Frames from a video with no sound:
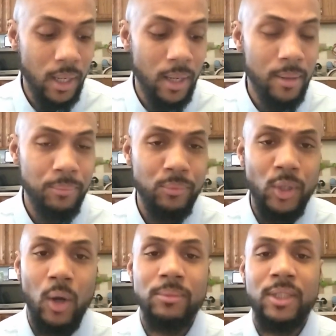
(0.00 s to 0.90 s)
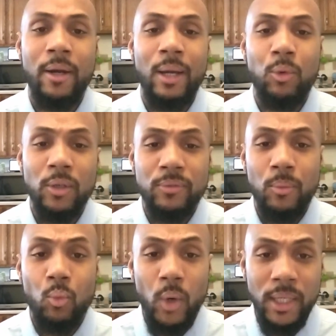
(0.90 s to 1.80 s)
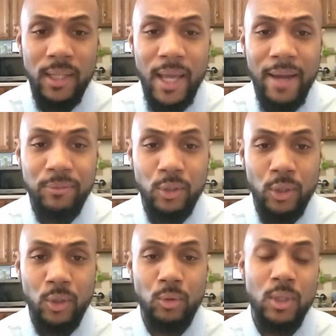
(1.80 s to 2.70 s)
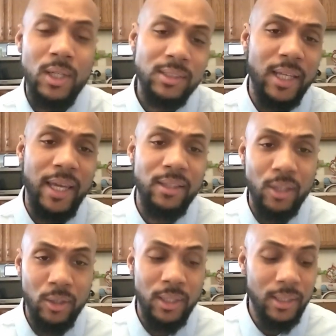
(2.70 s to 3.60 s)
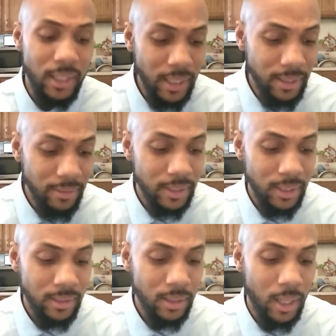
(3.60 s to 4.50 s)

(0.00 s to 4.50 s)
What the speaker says: No, I'm sorry. I worked from 1 in the afternoon to 8:30 in the evening,